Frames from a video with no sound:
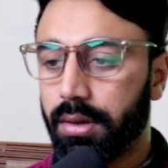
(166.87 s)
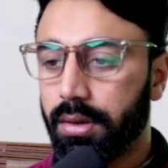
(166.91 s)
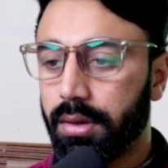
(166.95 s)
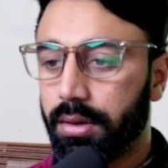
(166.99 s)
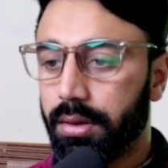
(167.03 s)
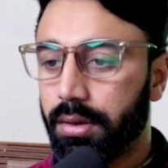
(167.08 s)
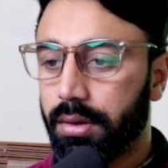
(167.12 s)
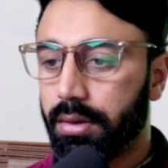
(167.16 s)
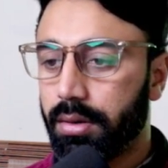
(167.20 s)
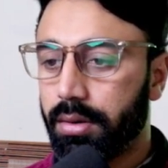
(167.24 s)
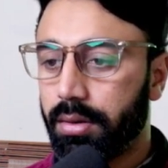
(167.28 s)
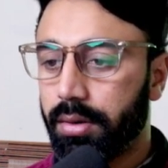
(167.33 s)

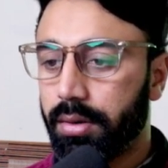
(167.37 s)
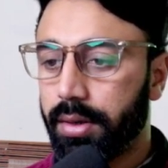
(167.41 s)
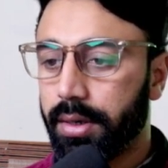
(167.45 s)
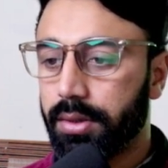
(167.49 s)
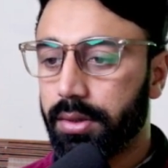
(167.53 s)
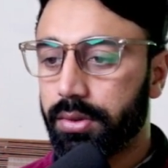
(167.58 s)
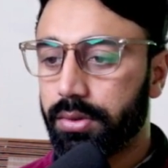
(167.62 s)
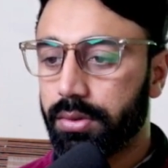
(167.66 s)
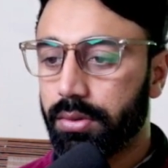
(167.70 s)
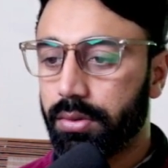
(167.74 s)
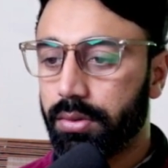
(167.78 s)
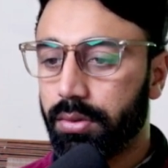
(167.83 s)
All right,
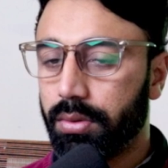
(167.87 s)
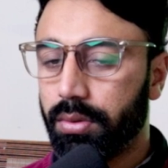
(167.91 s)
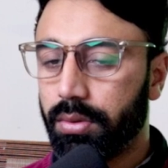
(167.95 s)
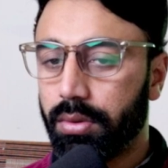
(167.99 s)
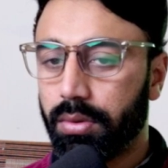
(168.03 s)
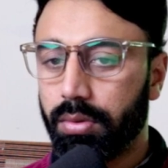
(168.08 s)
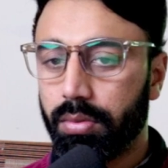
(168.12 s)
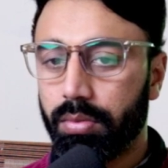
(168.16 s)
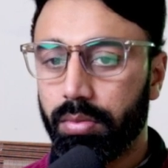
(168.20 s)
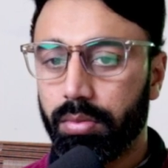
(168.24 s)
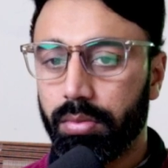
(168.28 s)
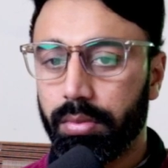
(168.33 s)
so
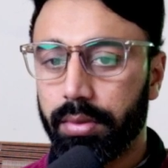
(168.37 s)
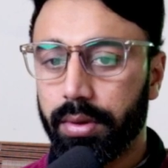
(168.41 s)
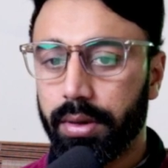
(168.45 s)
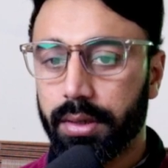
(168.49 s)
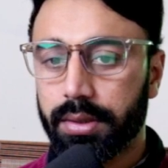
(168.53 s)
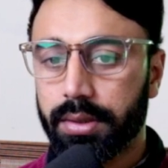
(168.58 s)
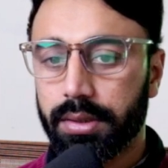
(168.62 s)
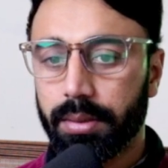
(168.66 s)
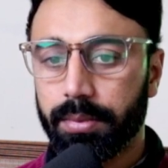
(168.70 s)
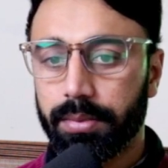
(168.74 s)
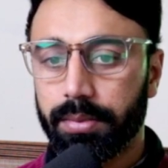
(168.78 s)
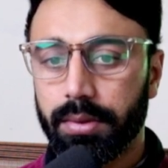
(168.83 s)
accept
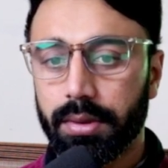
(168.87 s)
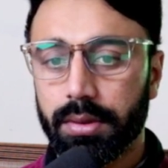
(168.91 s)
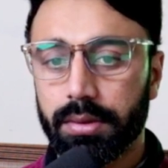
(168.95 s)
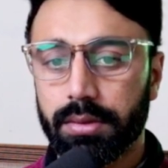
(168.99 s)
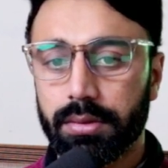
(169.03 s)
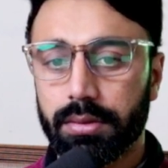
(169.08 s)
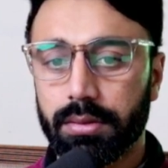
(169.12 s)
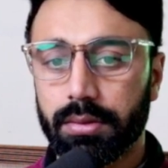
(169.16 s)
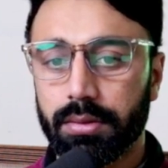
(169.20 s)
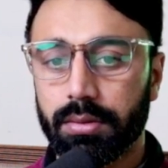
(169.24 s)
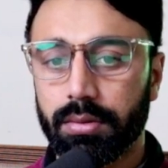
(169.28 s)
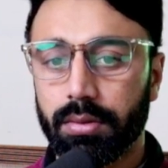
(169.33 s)
this,
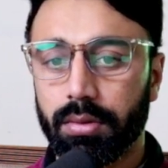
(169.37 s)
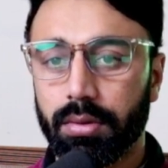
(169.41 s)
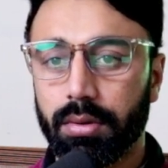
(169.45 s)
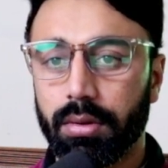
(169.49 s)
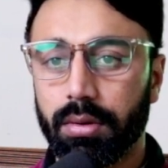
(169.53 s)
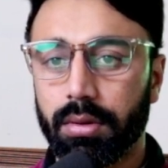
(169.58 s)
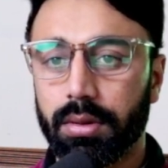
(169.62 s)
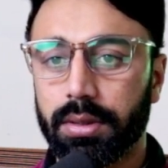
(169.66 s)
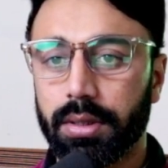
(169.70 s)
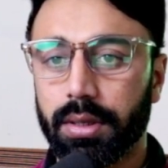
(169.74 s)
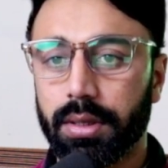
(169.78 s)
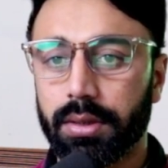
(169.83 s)
all
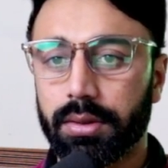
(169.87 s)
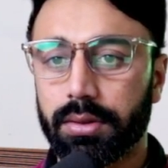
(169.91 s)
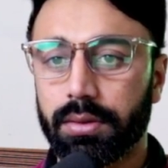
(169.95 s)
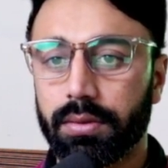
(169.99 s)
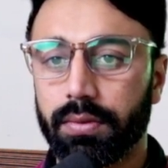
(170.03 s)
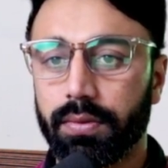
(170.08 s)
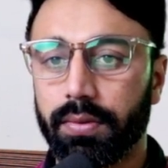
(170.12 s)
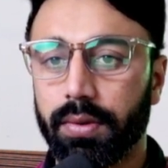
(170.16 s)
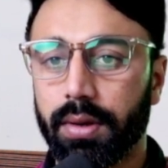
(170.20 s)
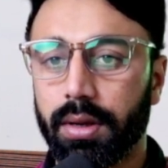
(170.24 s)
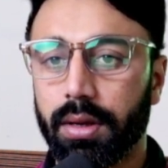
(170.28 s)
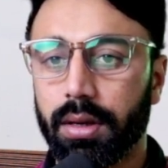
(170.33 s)
things
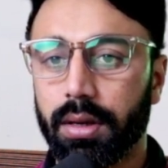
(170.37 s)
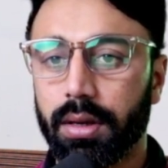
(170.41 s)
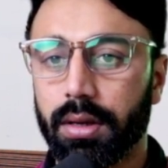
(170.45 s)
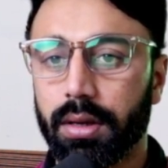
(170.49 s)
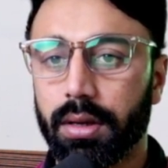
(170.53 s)
fine. So